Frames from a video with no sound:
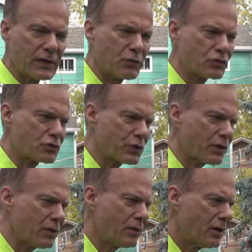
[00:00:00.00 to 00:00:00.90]
They will
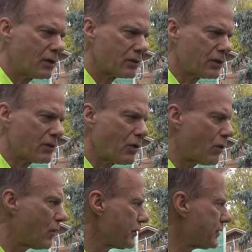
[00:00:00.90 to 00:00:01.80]
drill little
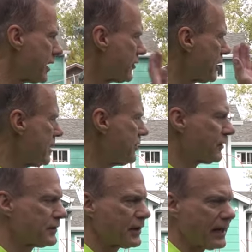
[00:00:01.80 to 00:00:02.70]
holes underneath
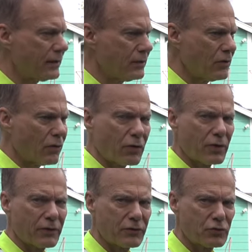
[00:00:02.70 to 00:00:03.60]
your siding
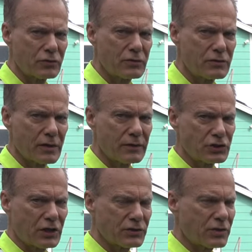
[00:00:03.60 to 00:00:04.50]
or through a
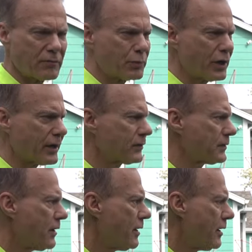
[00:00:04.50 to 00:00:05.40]
junction of
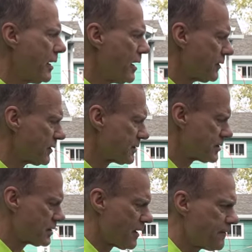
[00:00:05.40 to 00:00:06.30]
bricks and
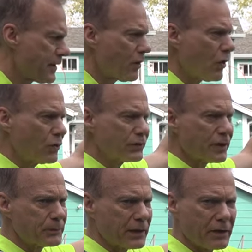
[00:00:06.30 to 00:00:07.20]
stuff a hose
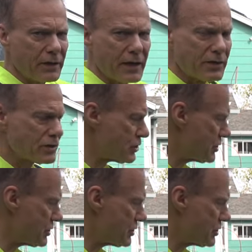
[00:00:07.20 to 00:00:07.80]
up there and